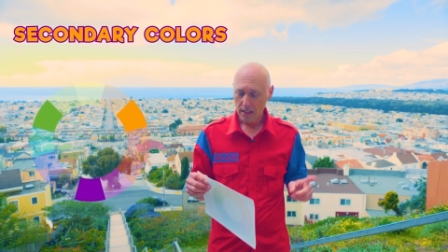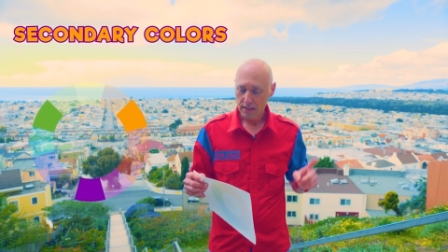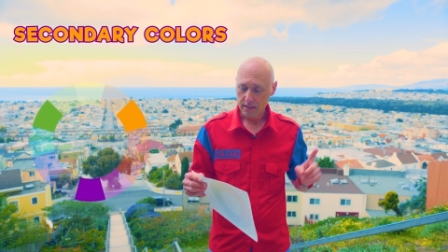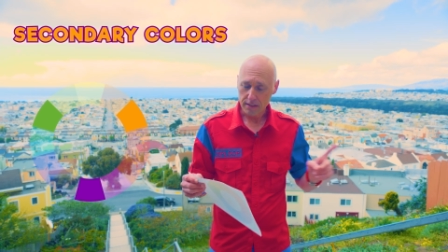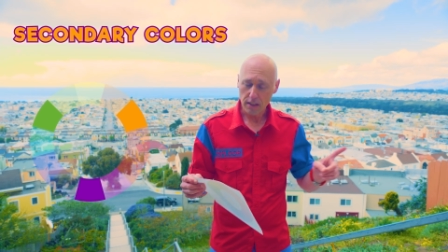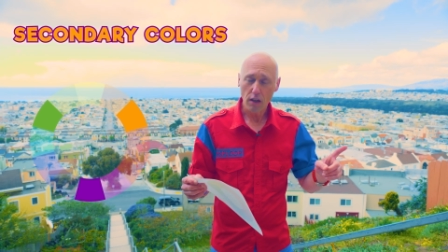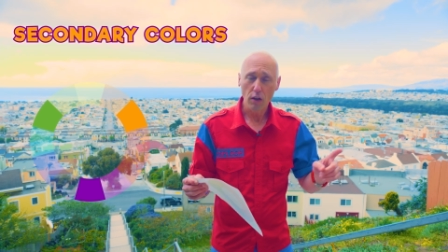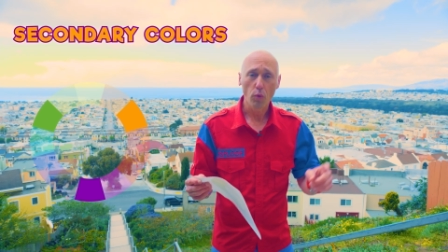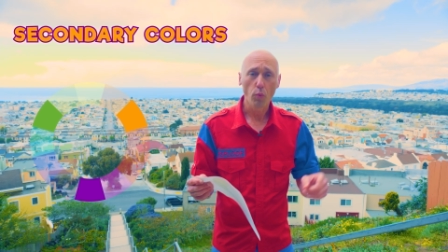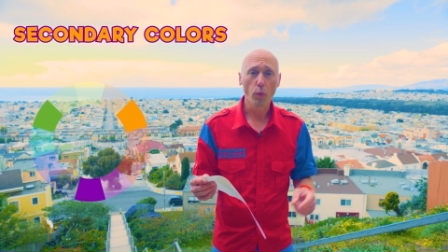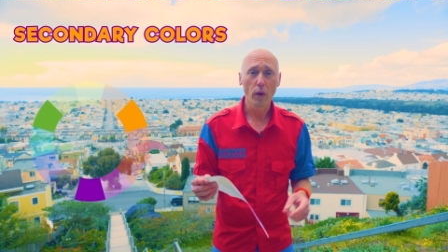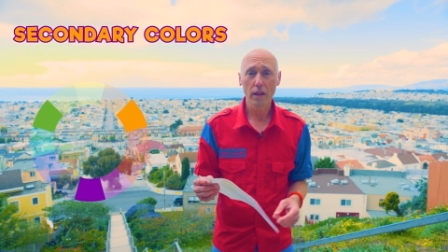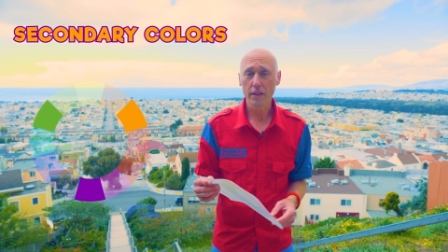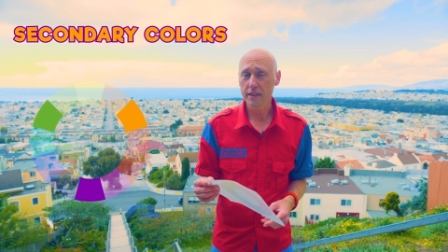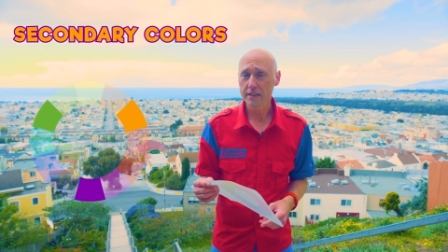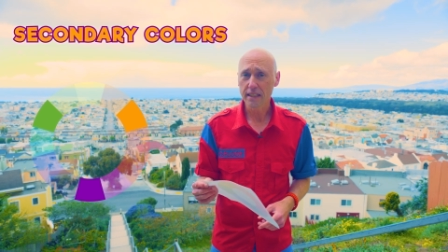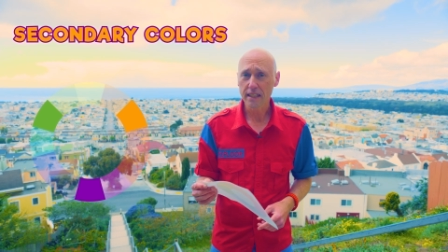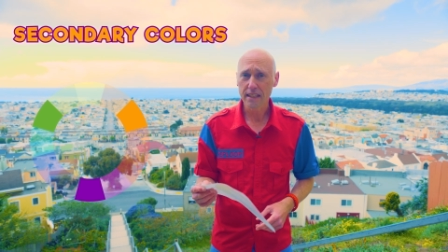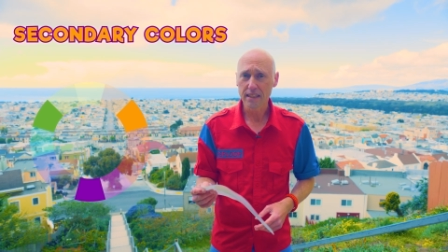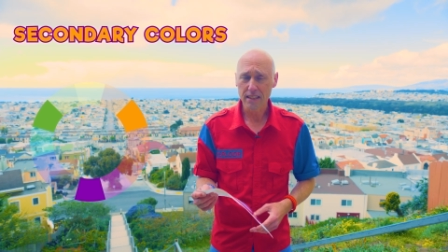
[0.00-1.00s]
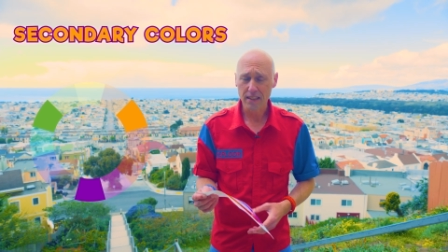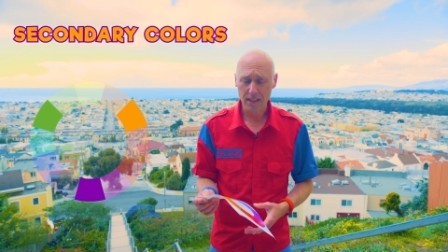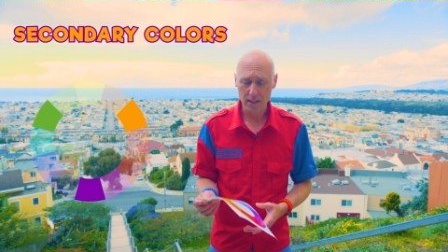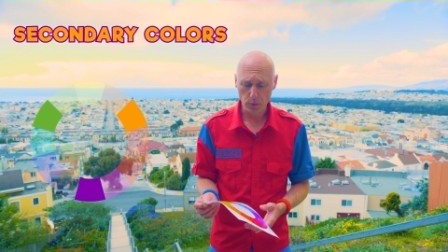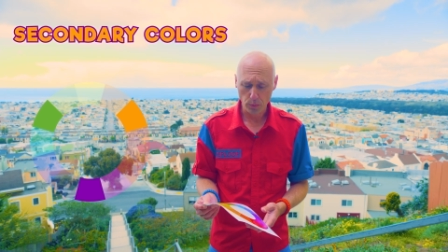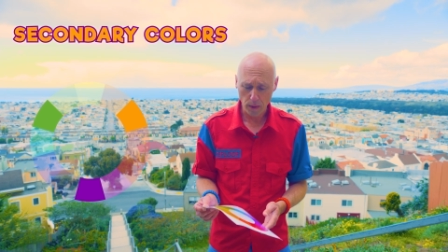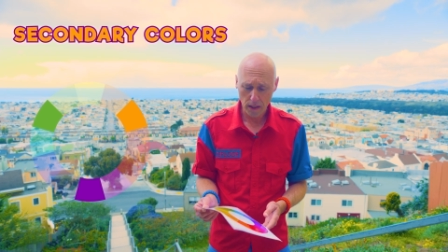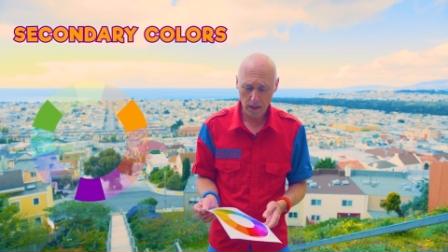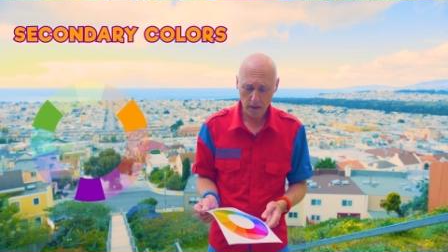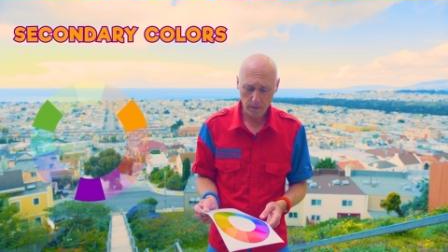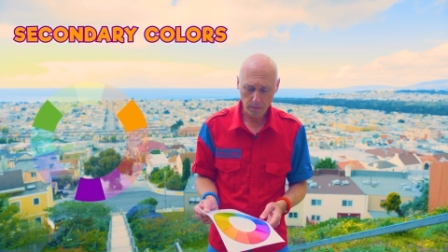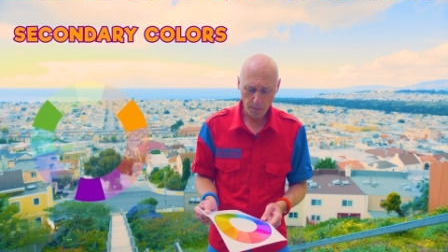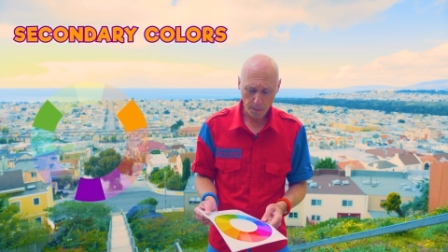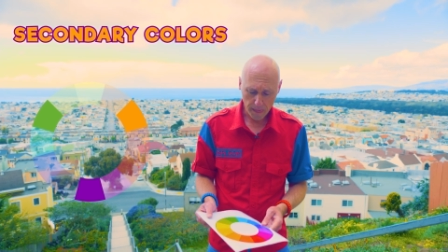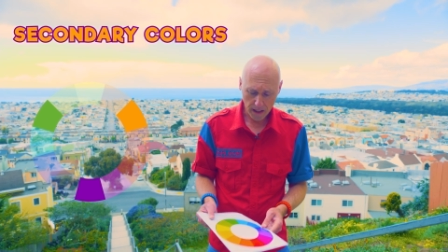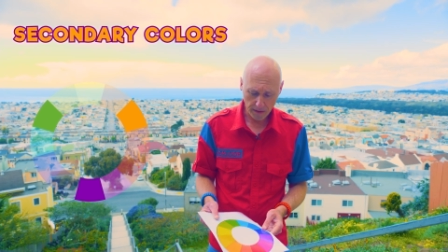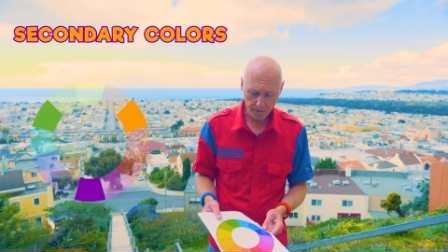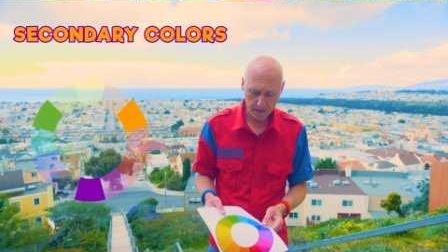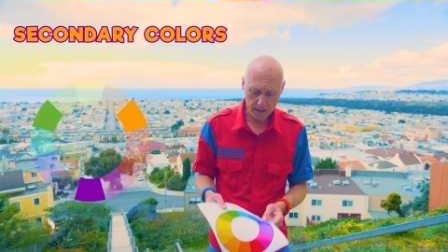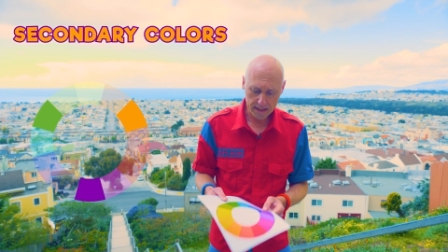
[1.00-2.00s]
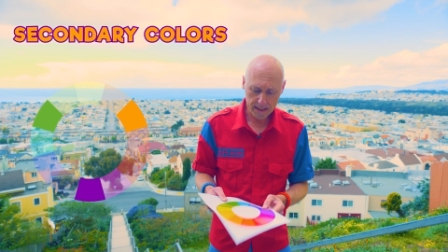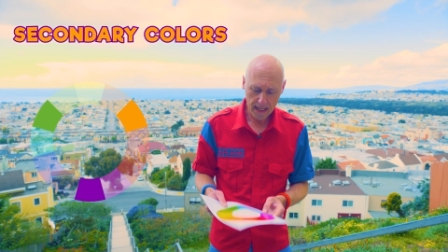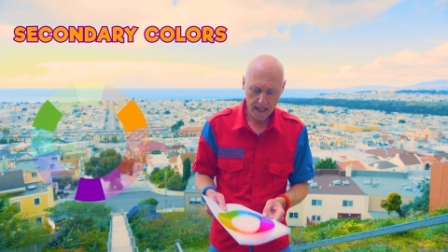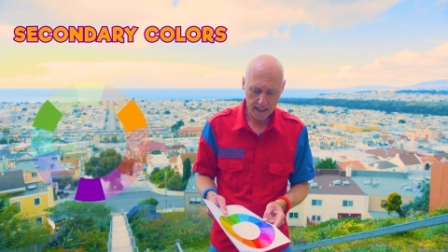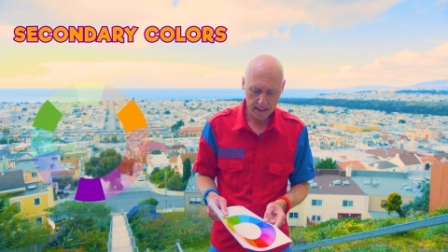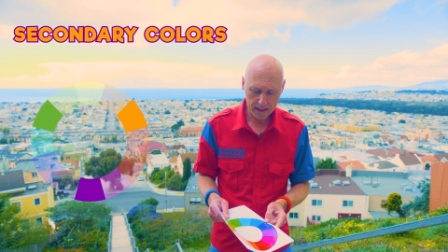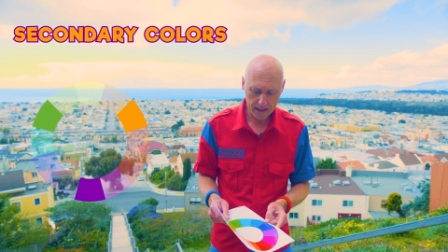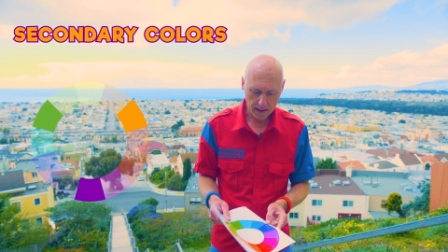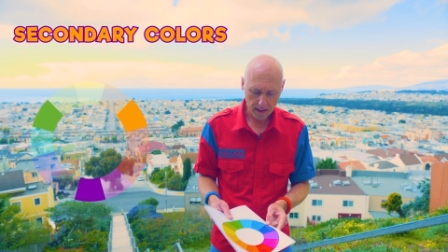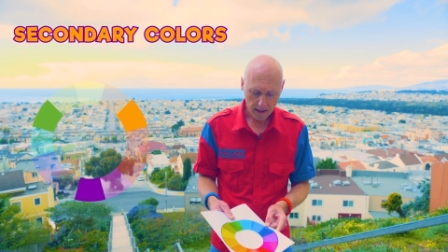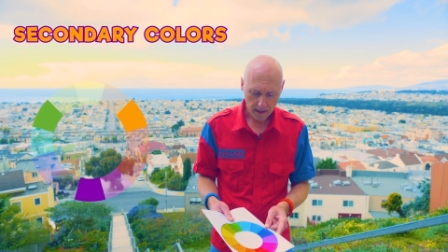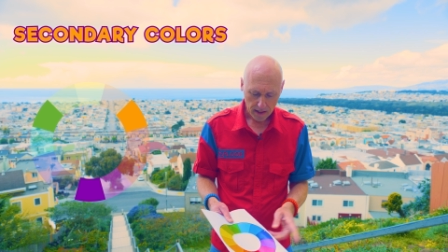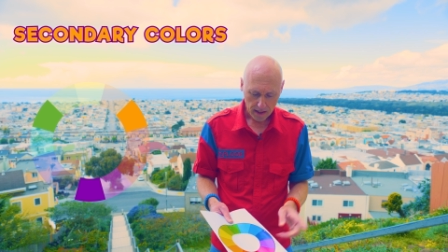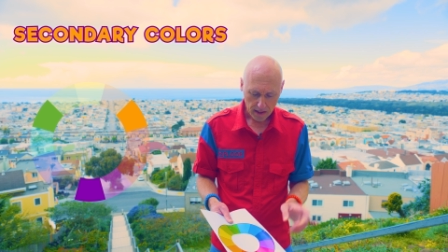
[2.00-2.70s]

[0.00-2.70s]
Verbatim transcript: So, what are the secondaries? Well, if you take